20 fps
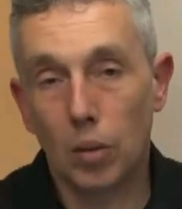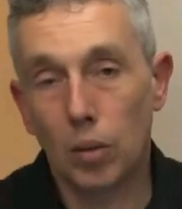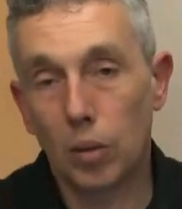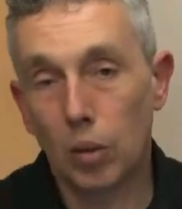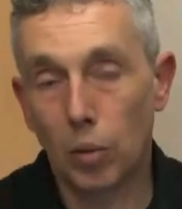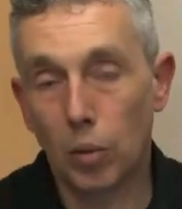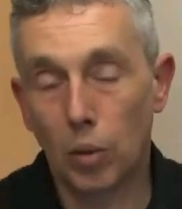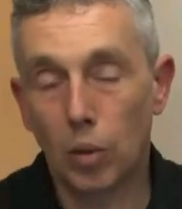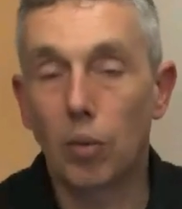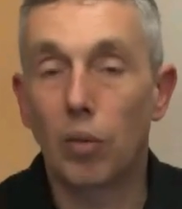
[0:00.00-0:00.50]

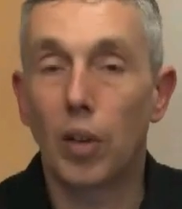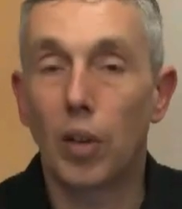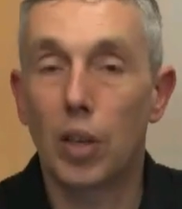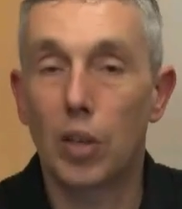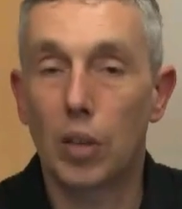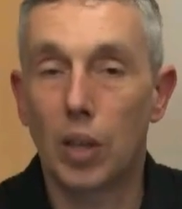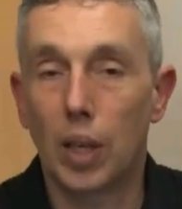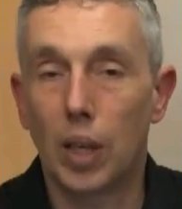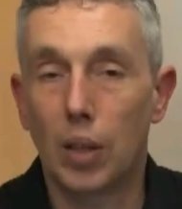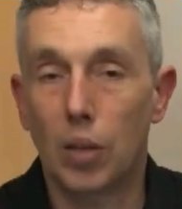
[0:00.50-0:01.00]
based on the
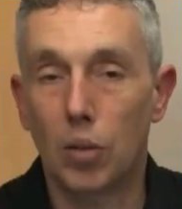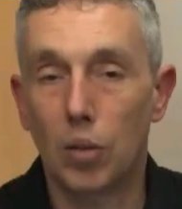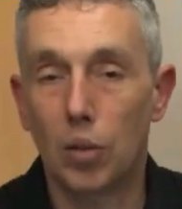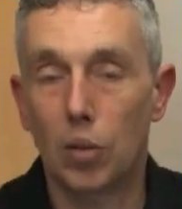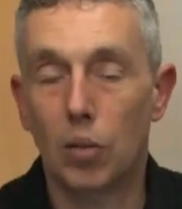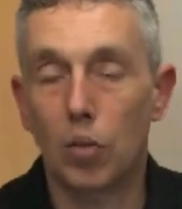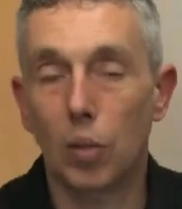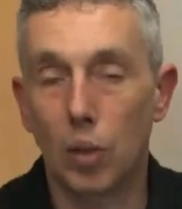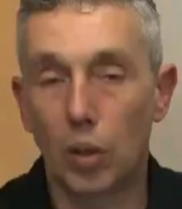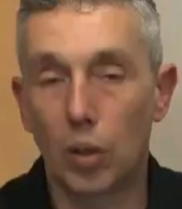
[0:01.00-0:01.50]

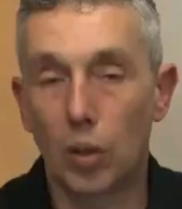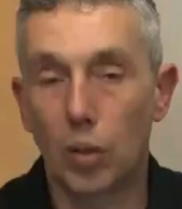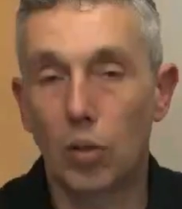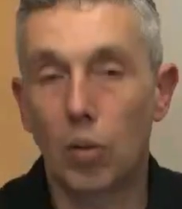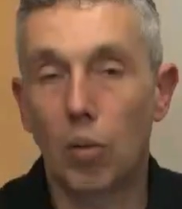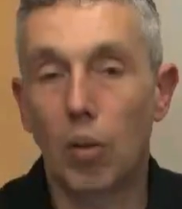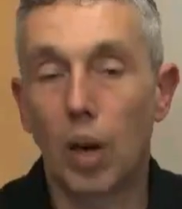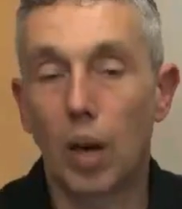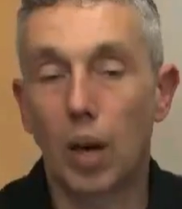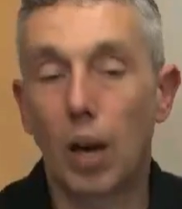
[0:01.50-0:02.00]
motivation of
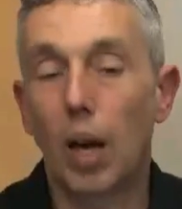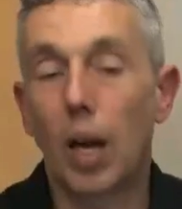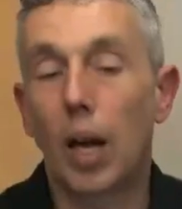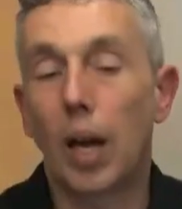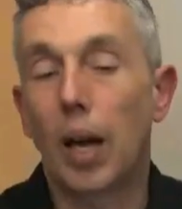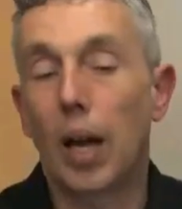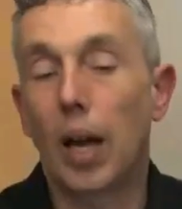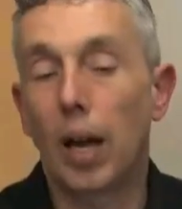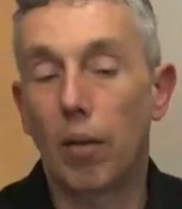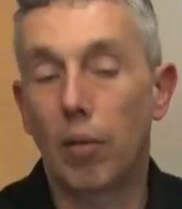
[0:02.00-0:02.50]
students who
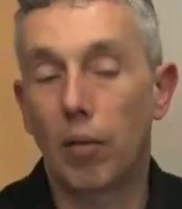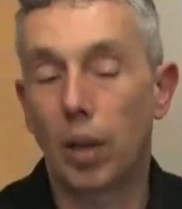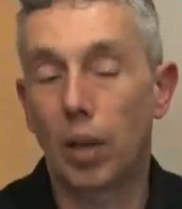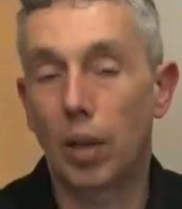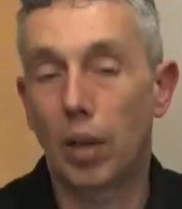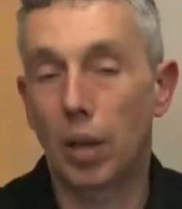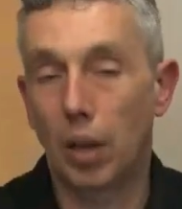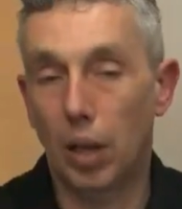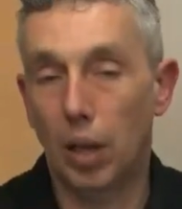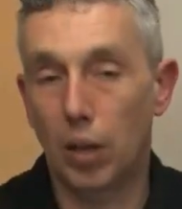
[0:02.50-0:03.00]

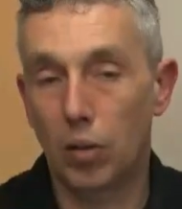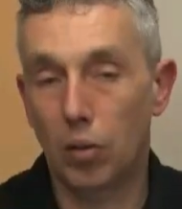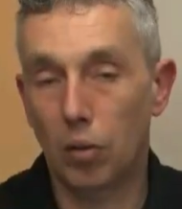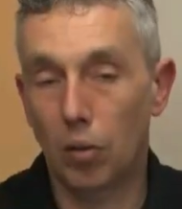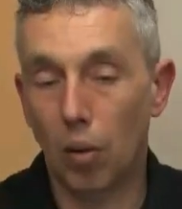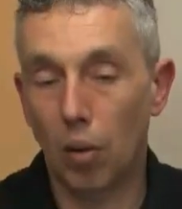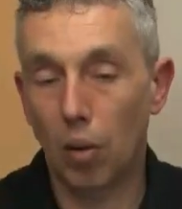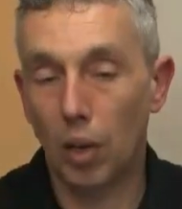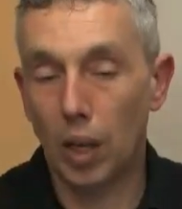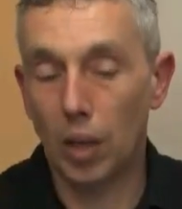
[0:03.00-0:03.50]
have
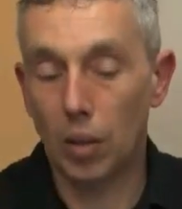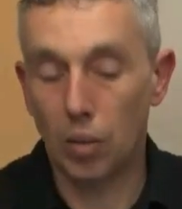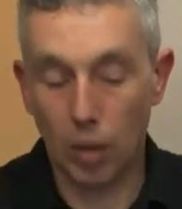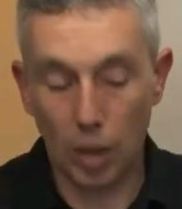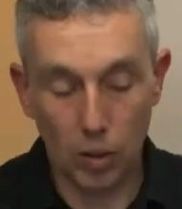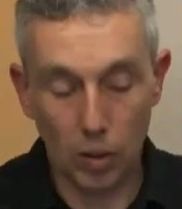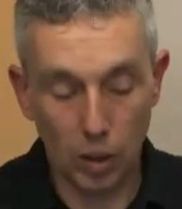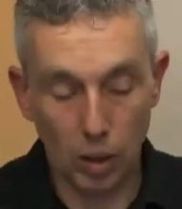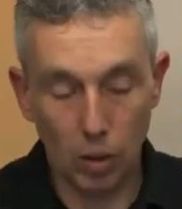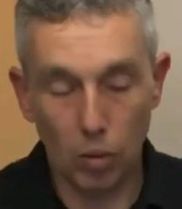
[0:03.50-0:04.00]
a
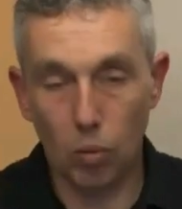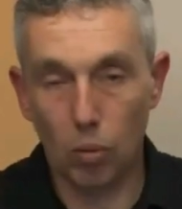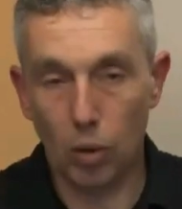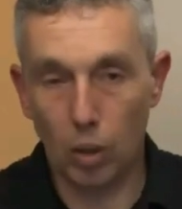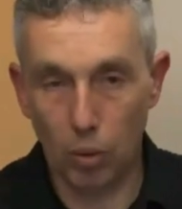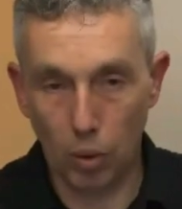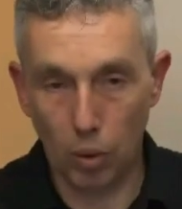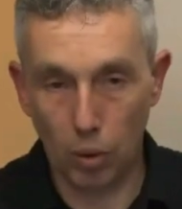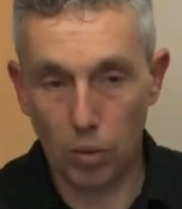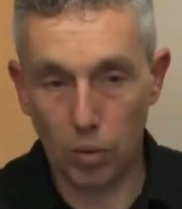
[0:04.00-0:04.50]
strong
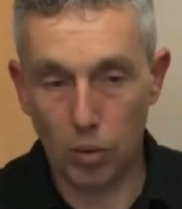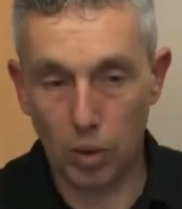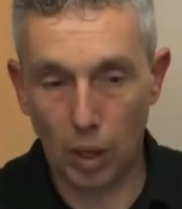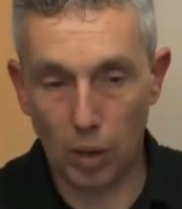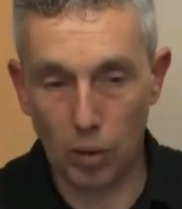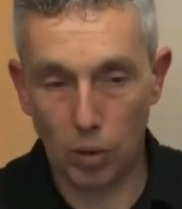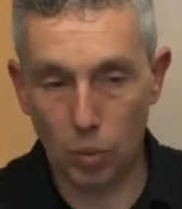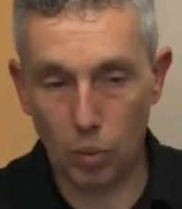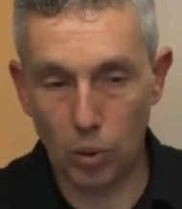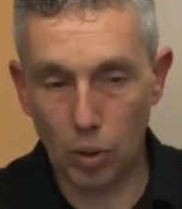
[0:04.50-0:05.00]
interest in doing
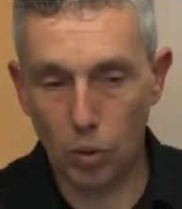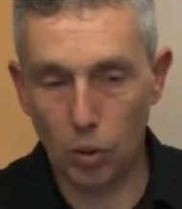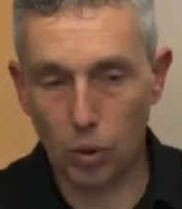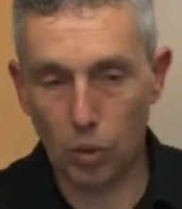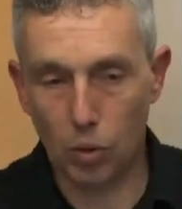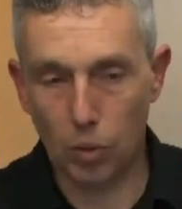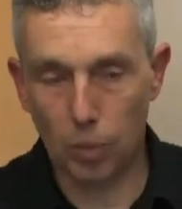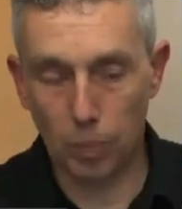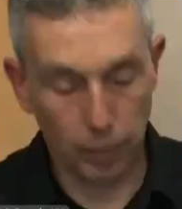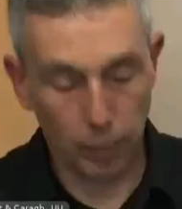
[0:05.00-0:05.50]
neuroscience
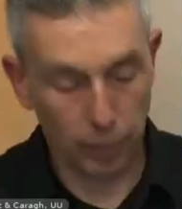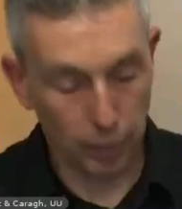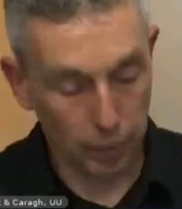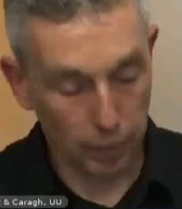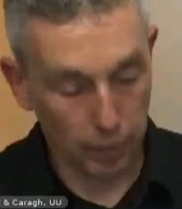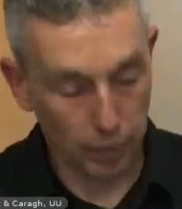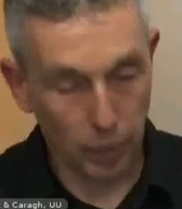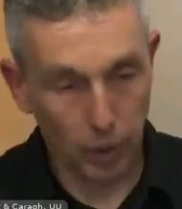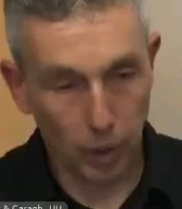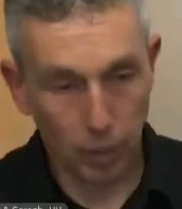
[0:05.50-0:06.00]
research.
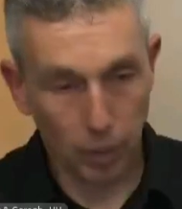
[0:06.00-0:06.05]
